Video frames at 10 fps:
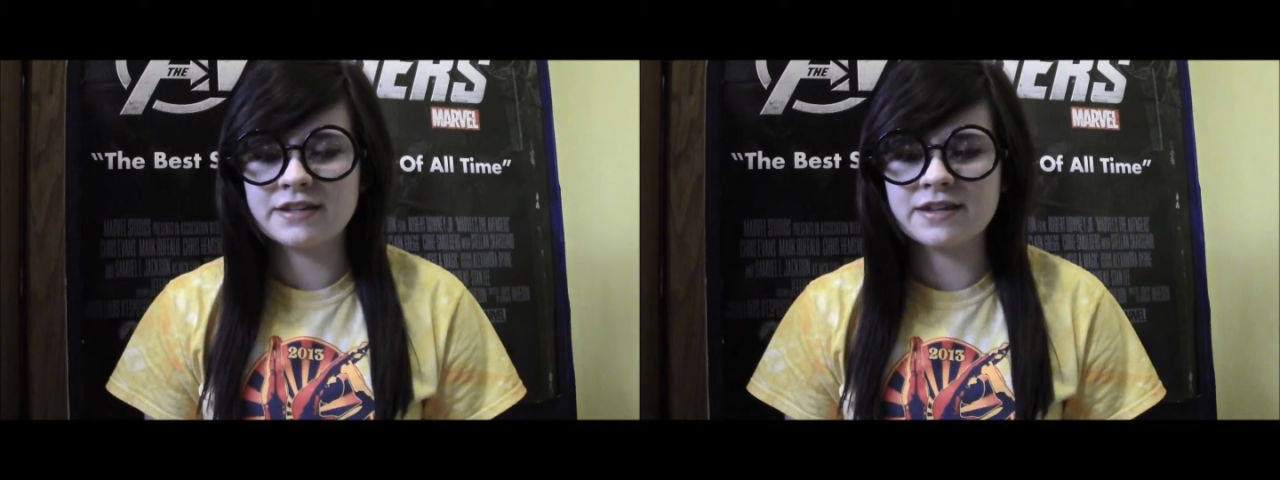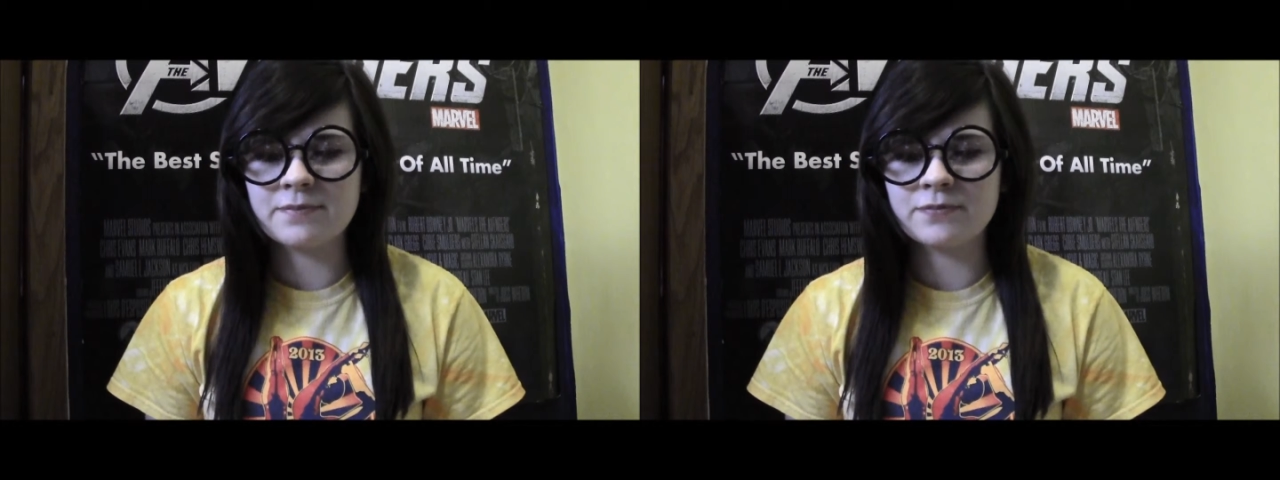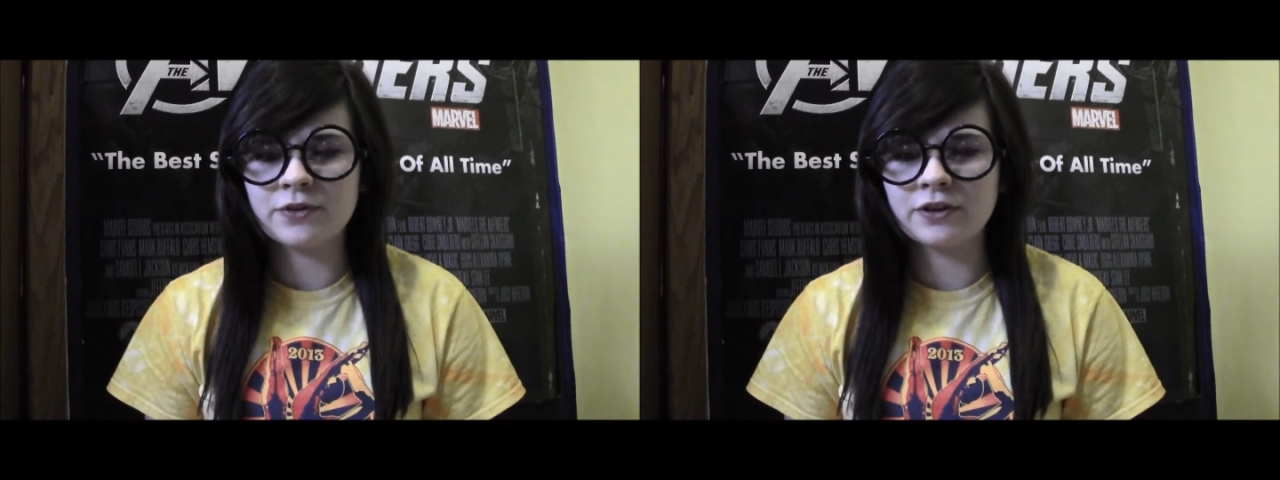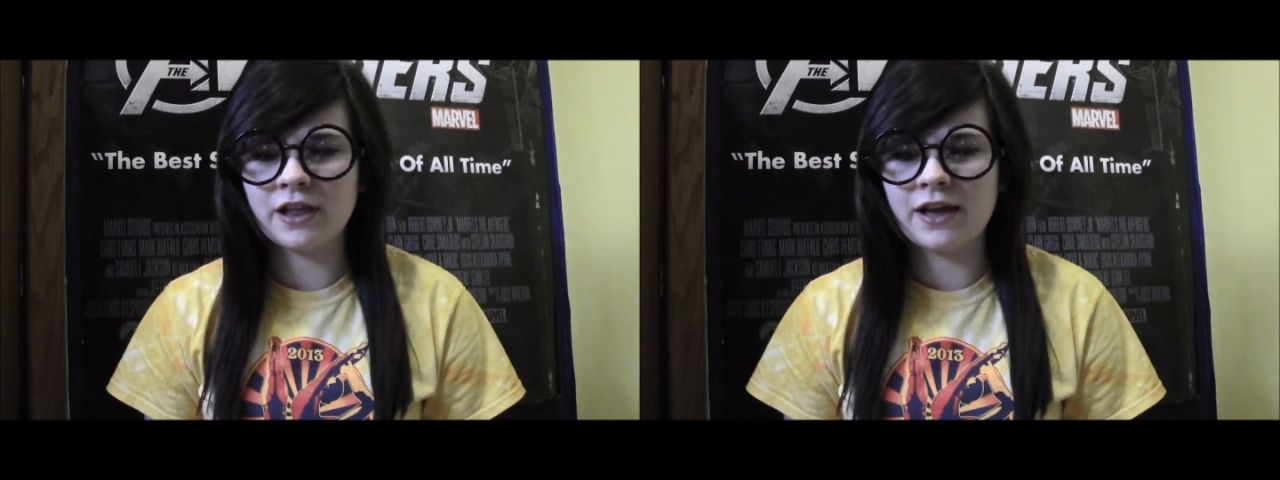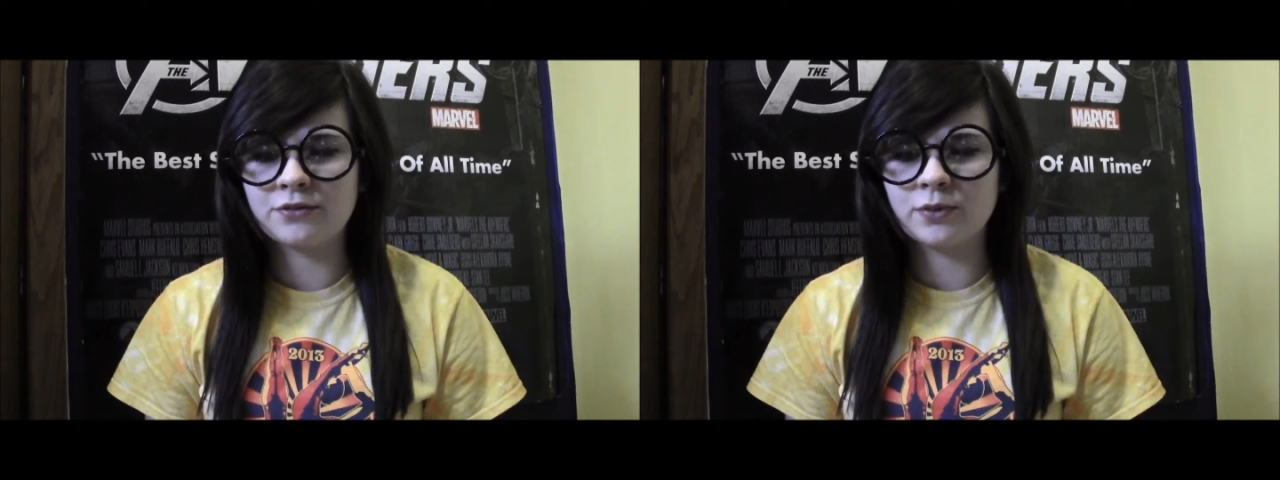except for the
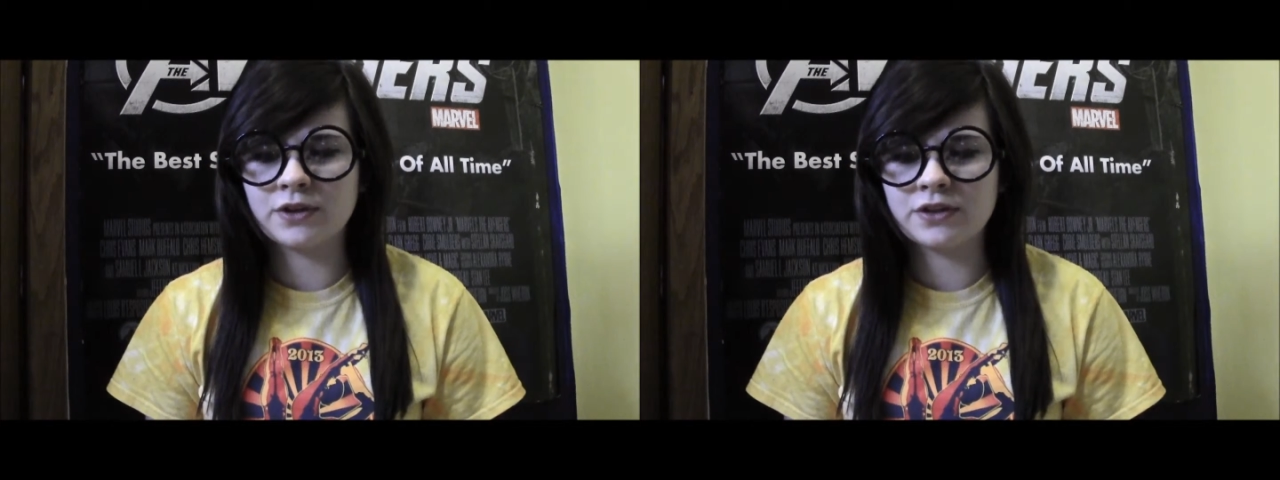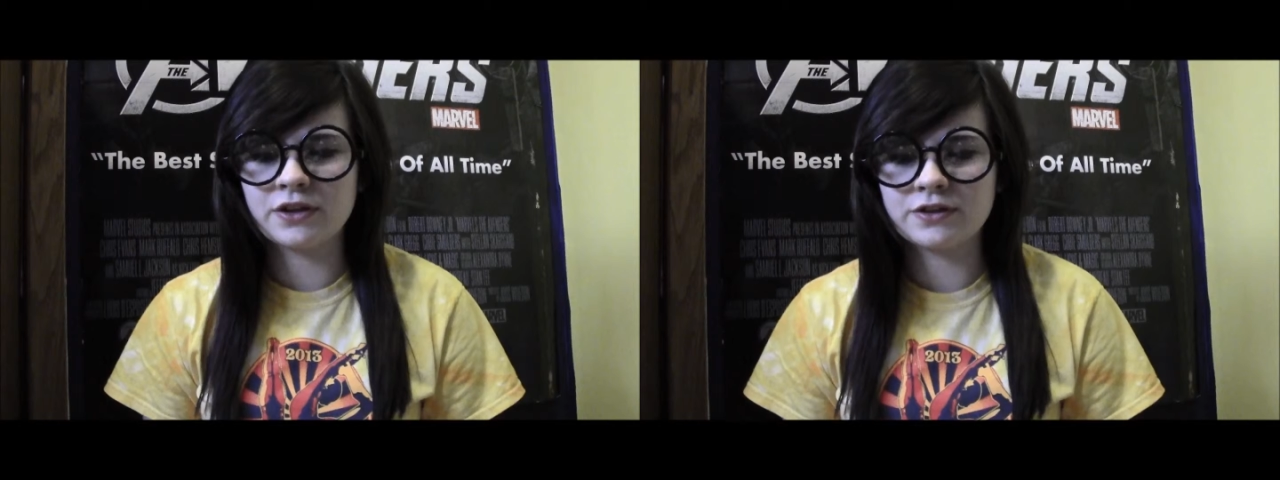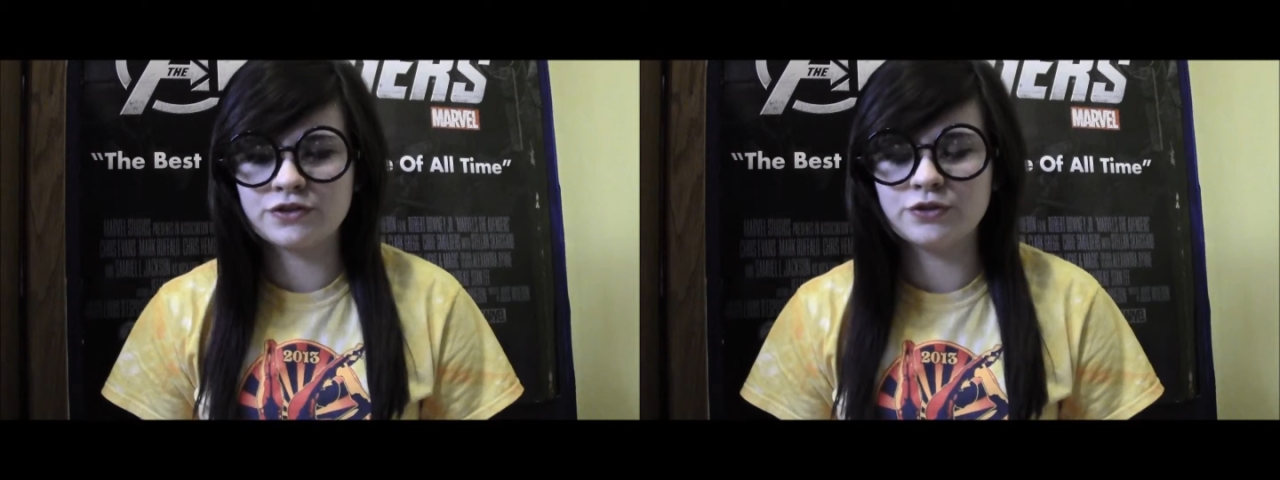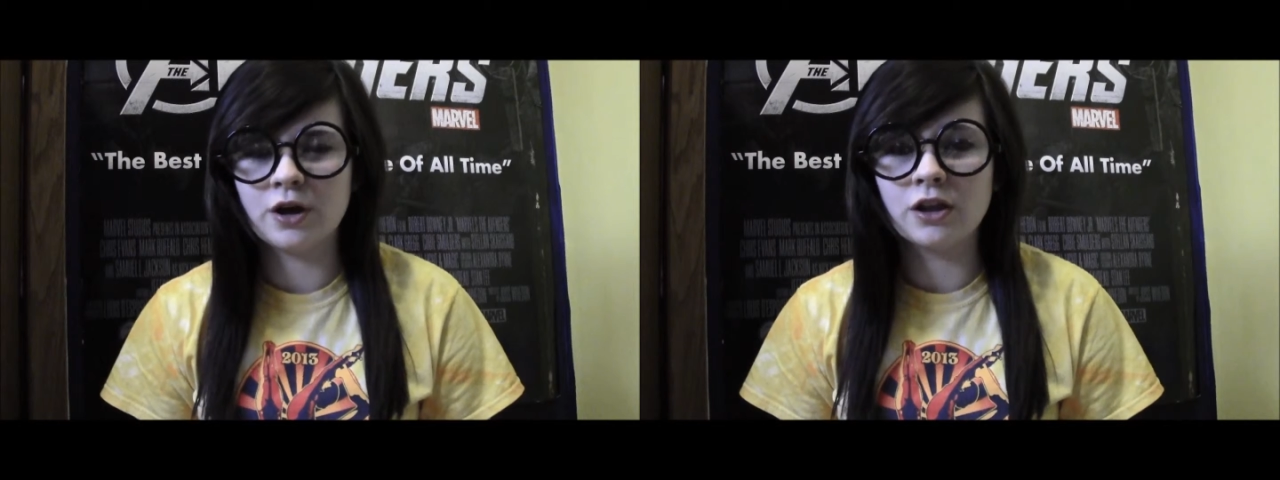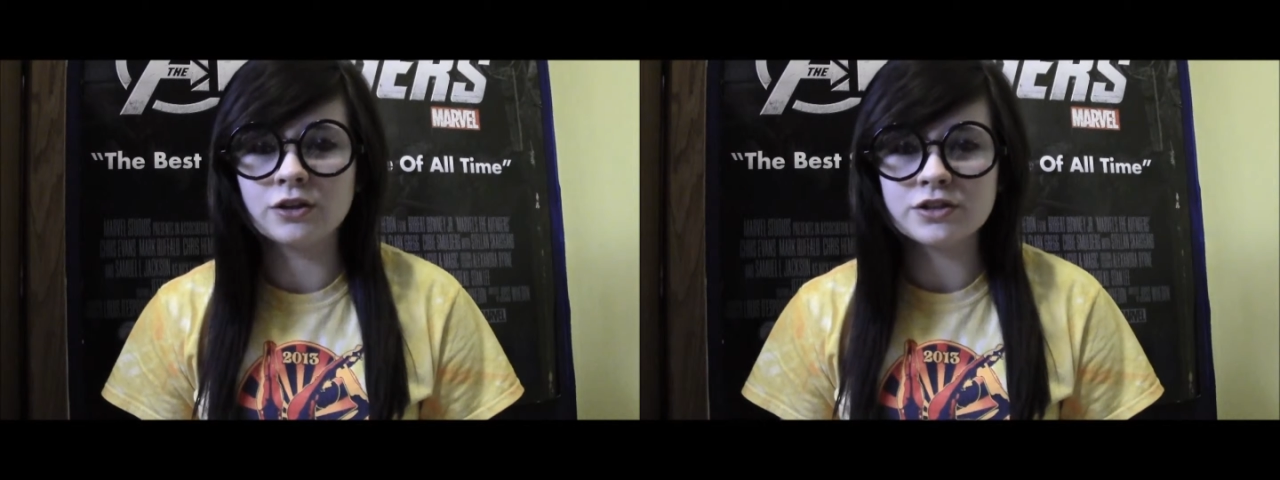last one, I think is two
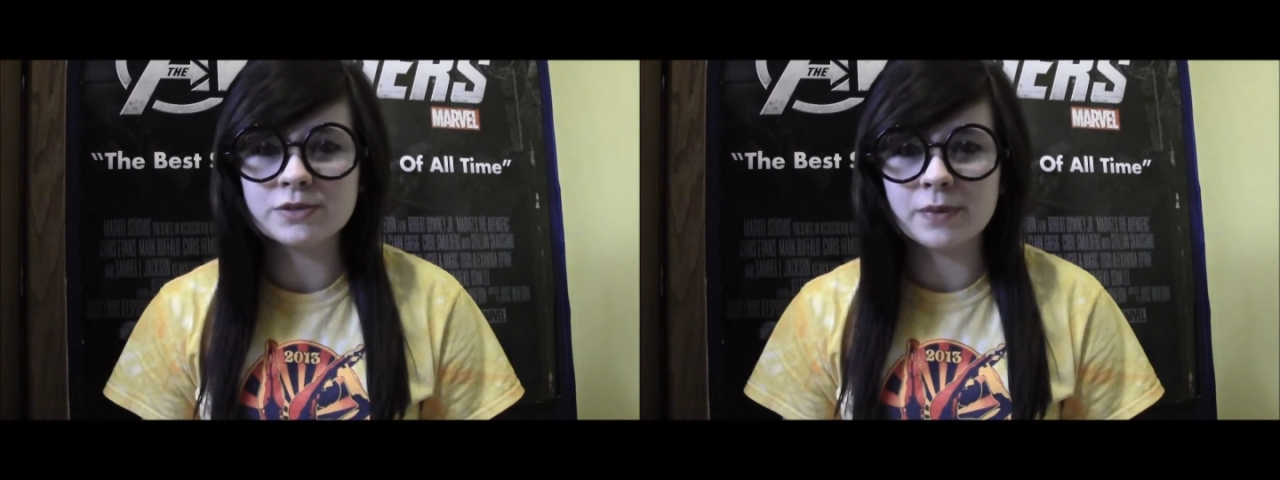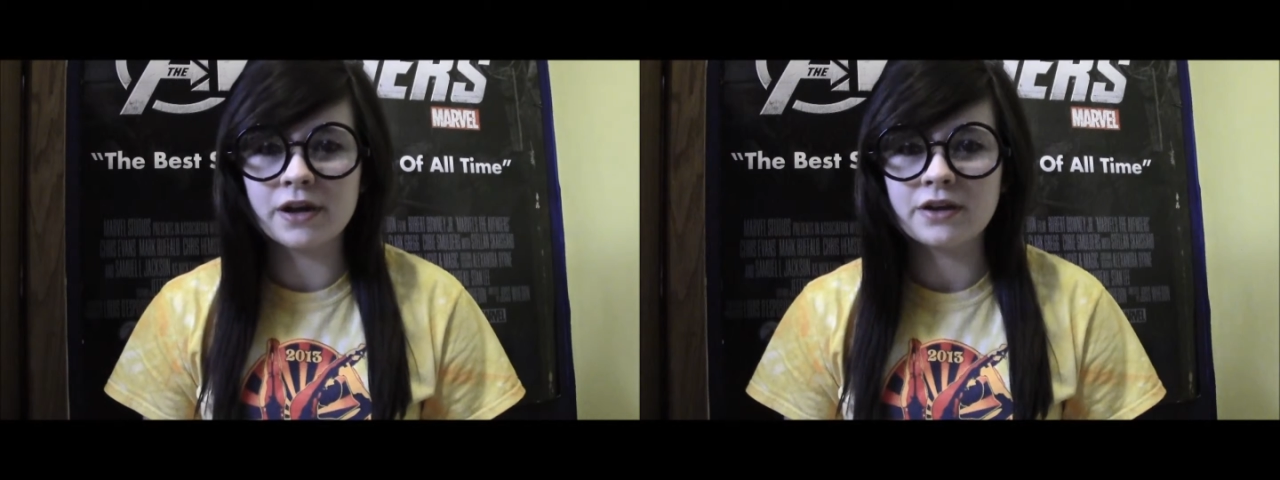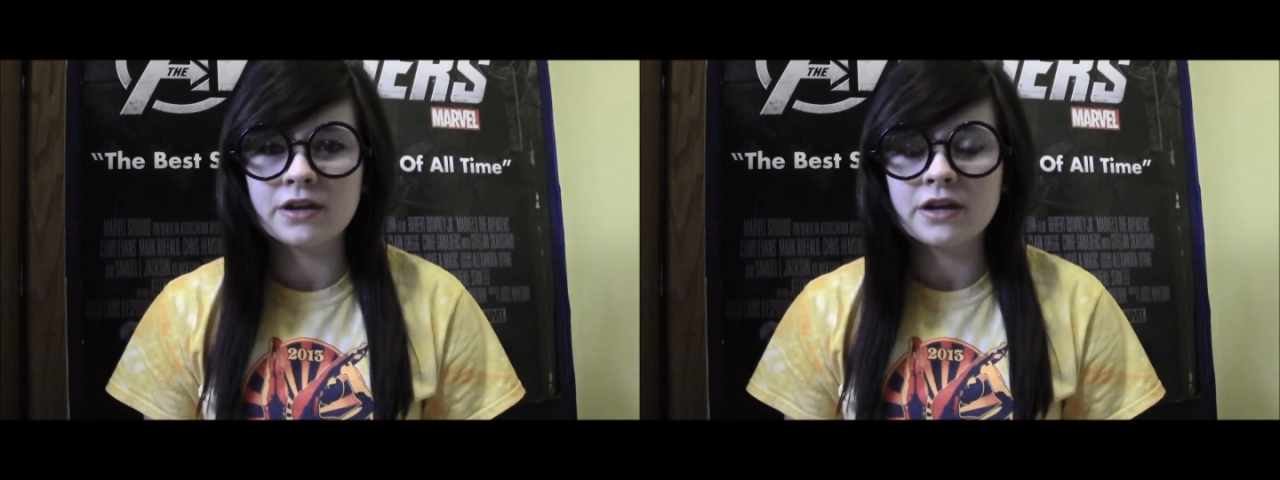dollars, but